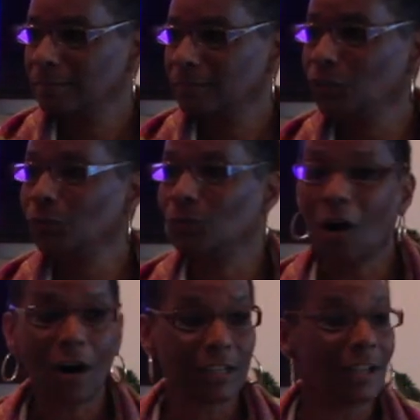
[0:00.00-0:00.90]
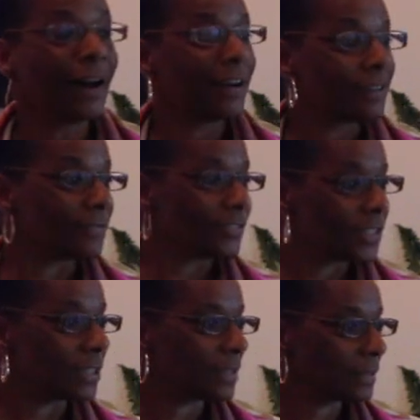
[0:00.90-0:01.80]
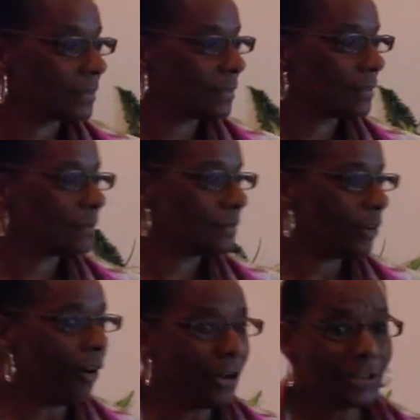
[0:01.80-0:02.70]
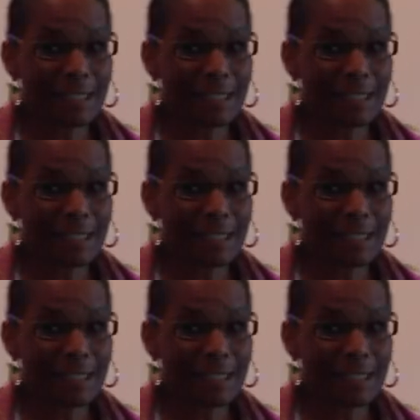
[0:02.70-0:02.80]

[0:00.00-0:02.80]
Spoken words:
You are loved. All